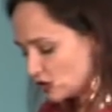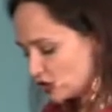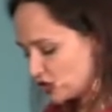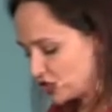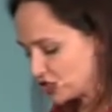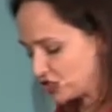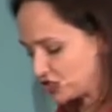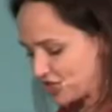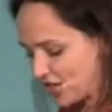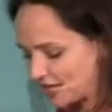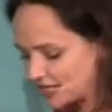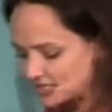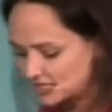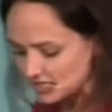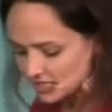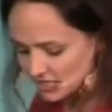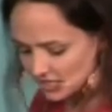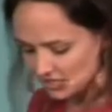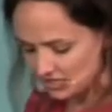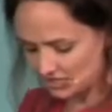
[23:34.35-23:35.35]
descend
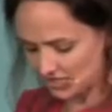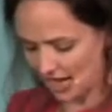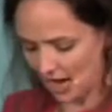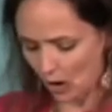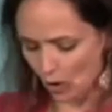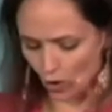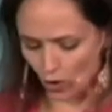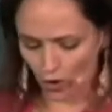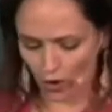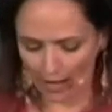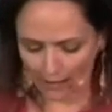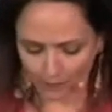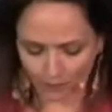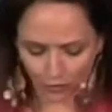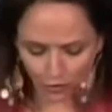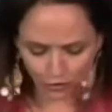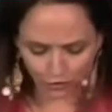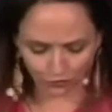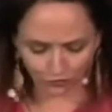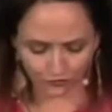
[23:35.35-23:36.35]
into the tower and
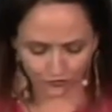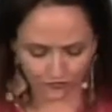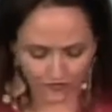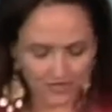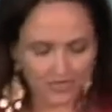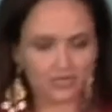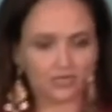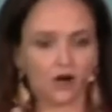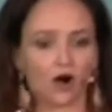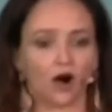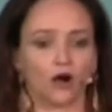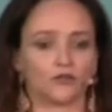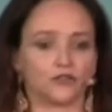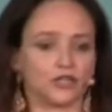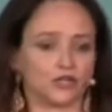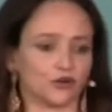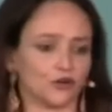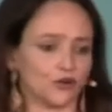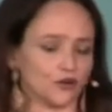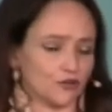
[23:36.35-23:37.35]
put your feet on
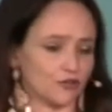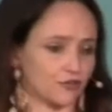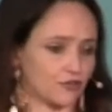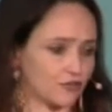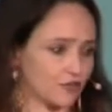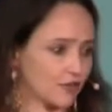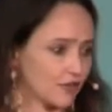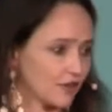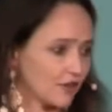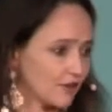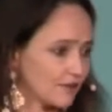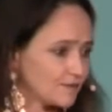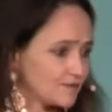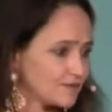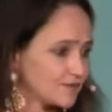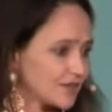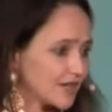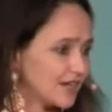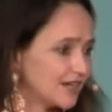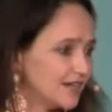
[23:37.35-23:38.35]
the earth.
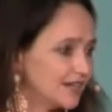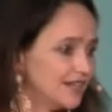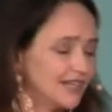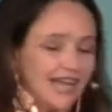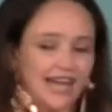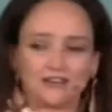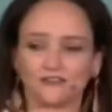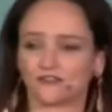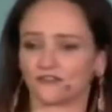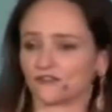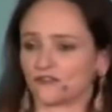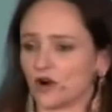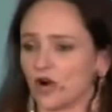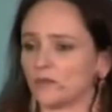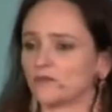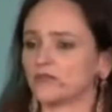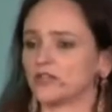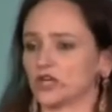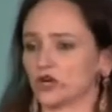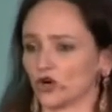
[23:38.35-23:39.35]
And
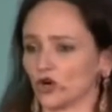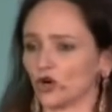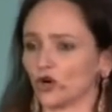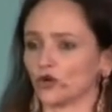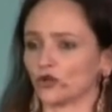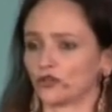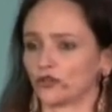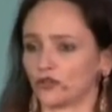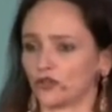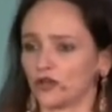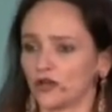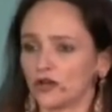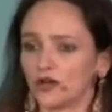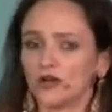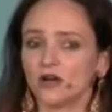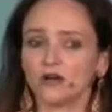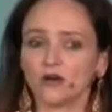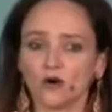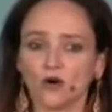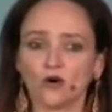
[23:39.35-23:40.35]
from the earth,
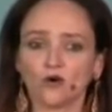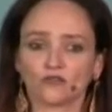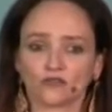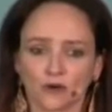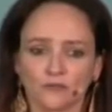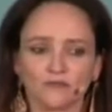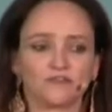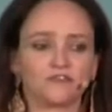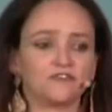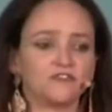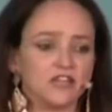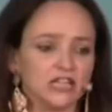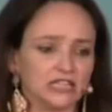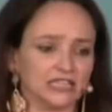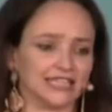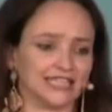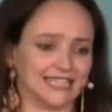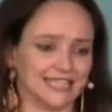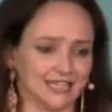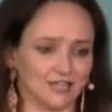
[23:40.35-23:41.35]
from
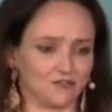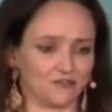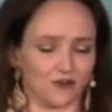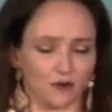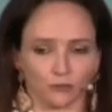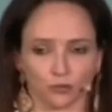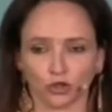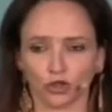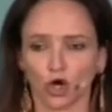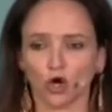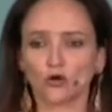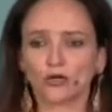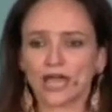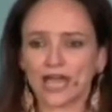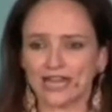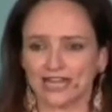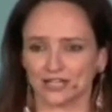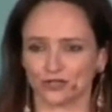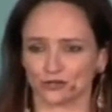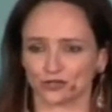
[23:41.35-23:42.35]
feeling it, from
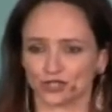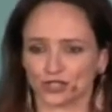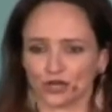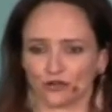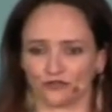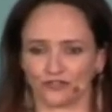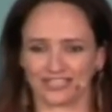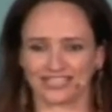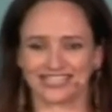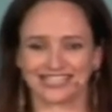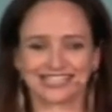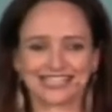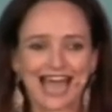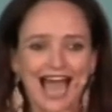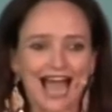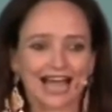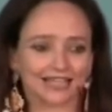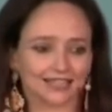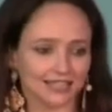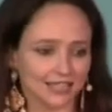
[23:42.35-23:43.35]
locating yourself
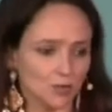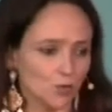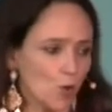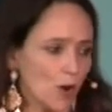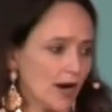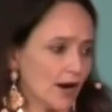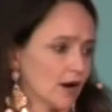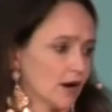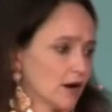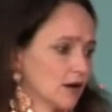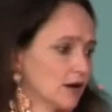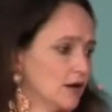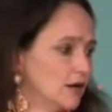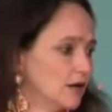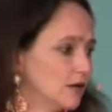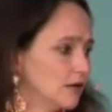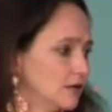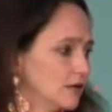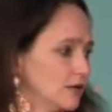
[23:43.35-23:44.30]
exactly where